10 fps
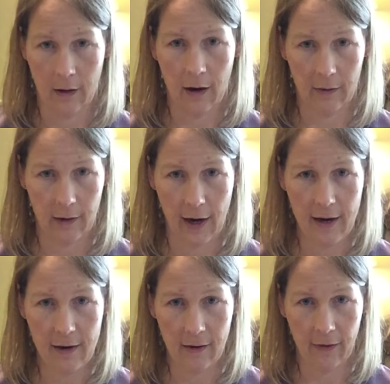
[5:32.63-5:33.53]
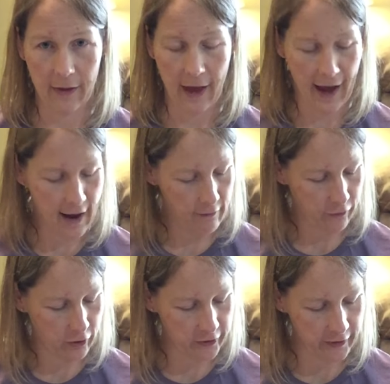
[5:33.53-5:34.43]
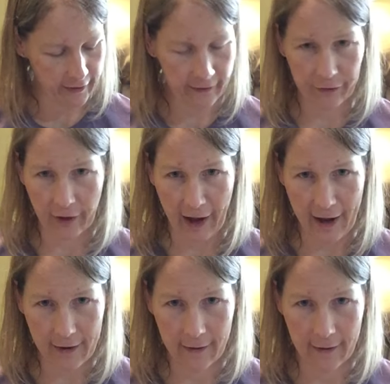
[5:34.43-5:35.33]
All right, that versus flat.